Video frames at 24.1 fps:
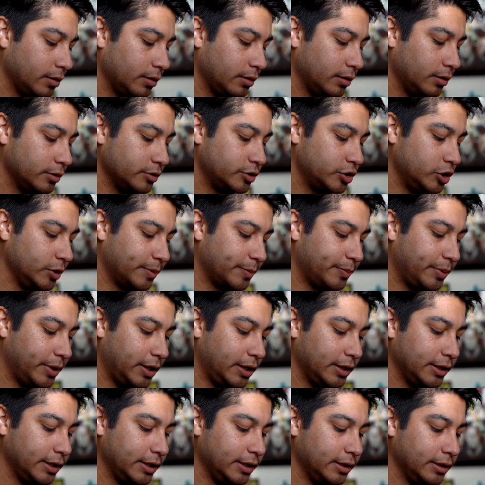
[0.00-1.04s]
Super
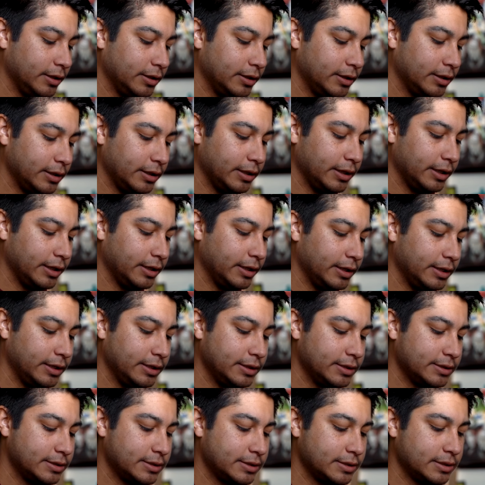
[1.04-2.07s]
Poly
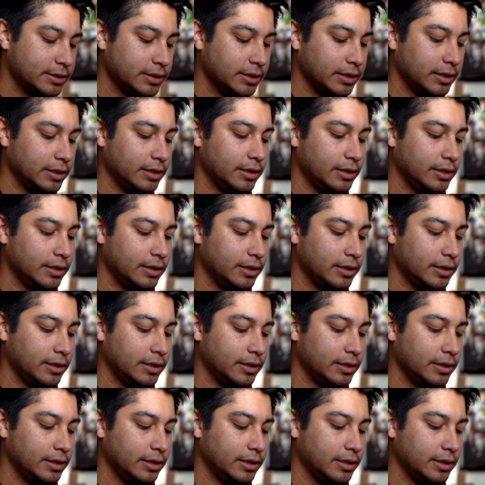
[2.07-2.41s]
is